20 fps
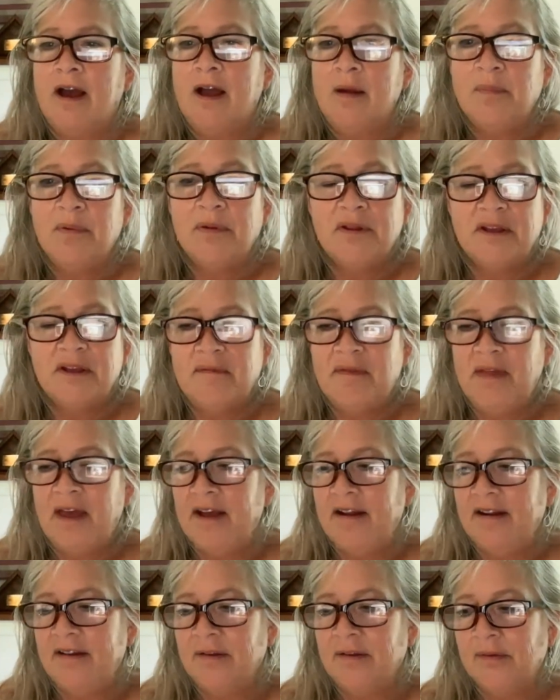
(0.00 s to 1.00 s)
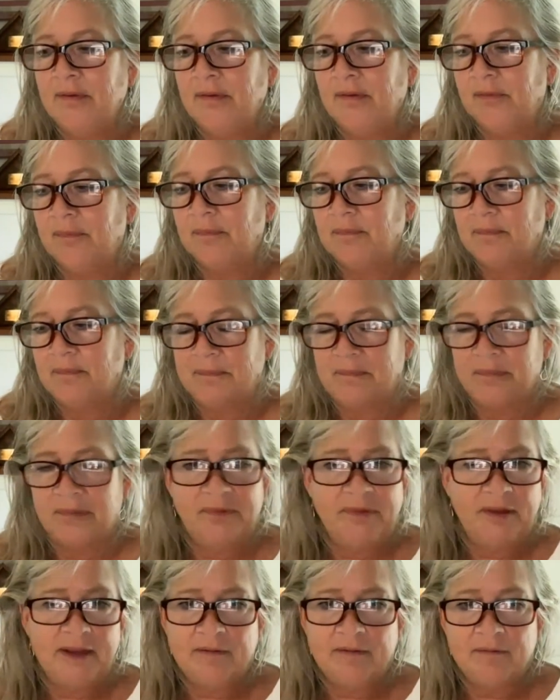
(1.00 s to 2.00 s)
I believe that is
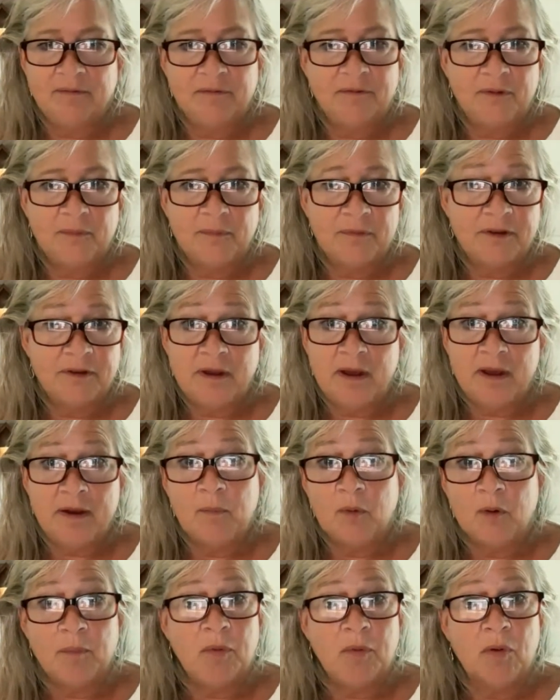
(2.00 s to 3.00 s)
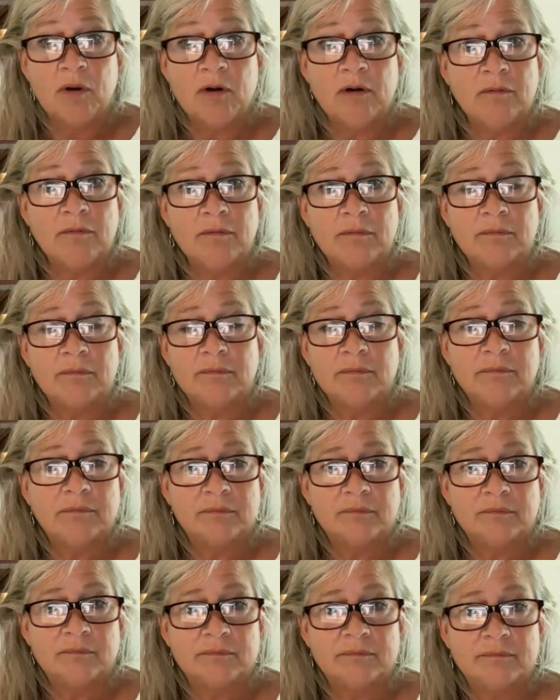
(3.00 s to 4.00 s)
set from the time we're born.
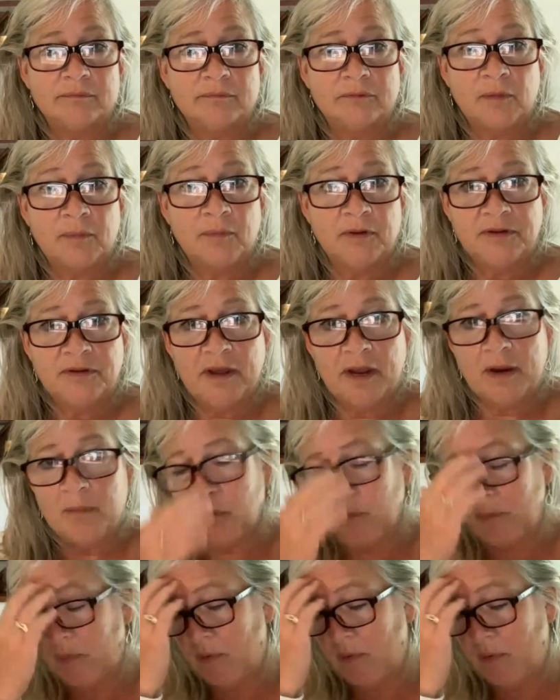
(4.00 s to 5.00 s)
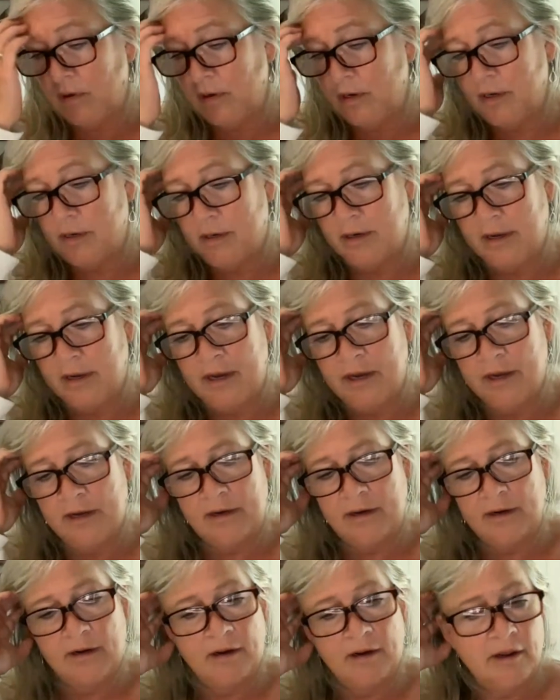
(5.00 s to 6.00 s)
Time we're born in,
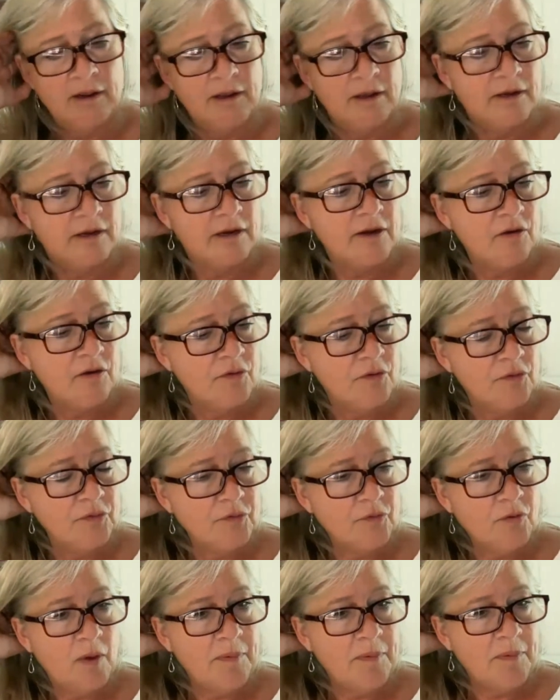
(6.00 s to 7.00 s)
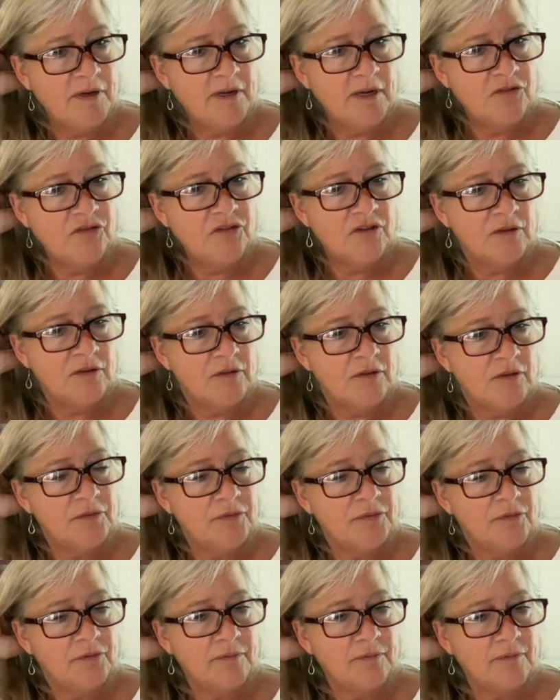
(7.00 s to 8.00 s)
and those
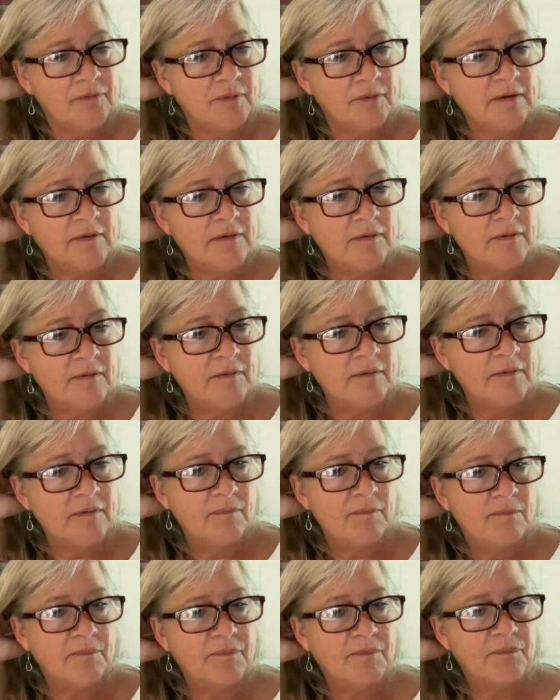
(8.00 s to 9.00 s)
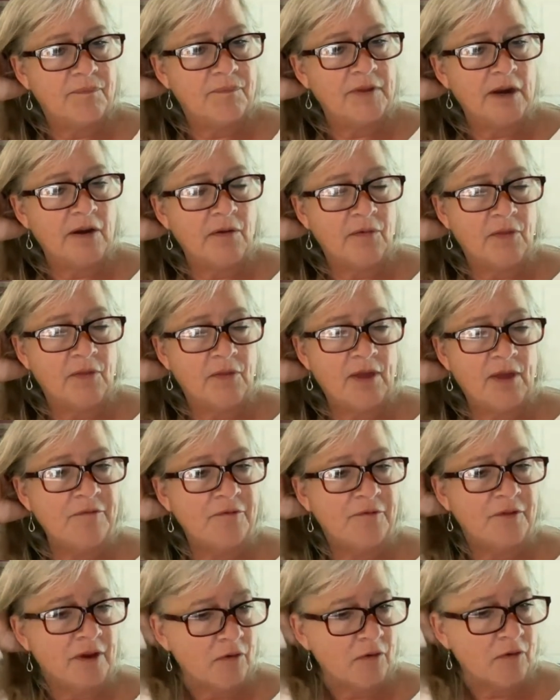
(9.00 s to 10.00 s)
trepidations and
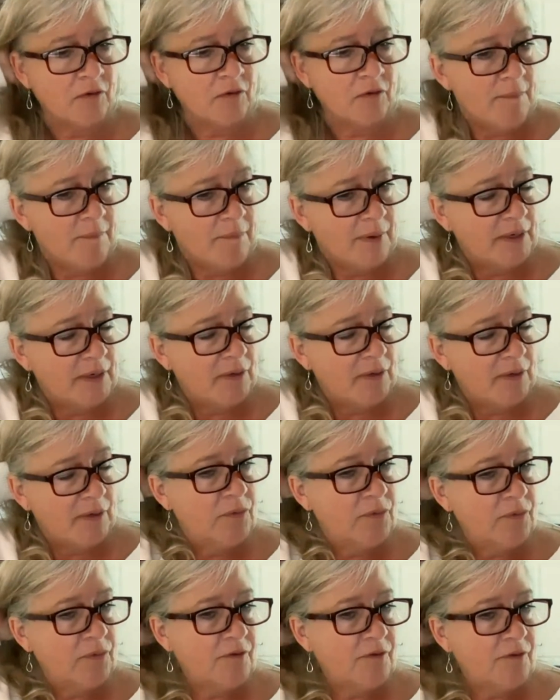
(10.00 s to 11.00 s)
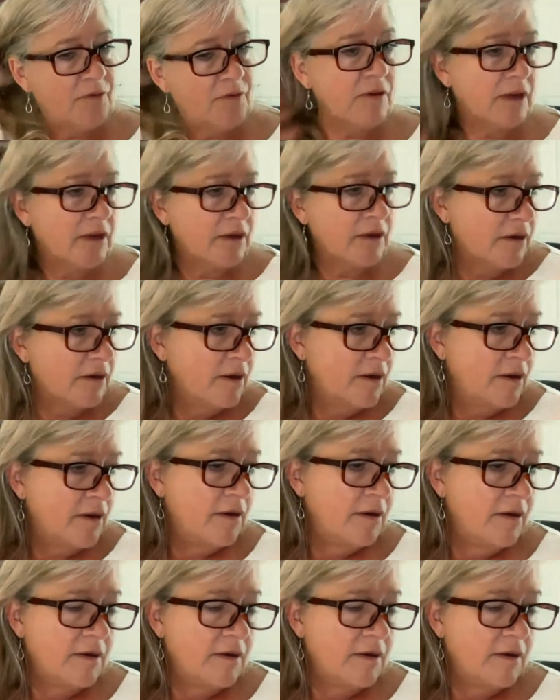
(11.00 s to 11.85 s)
that fear that Ben was feeling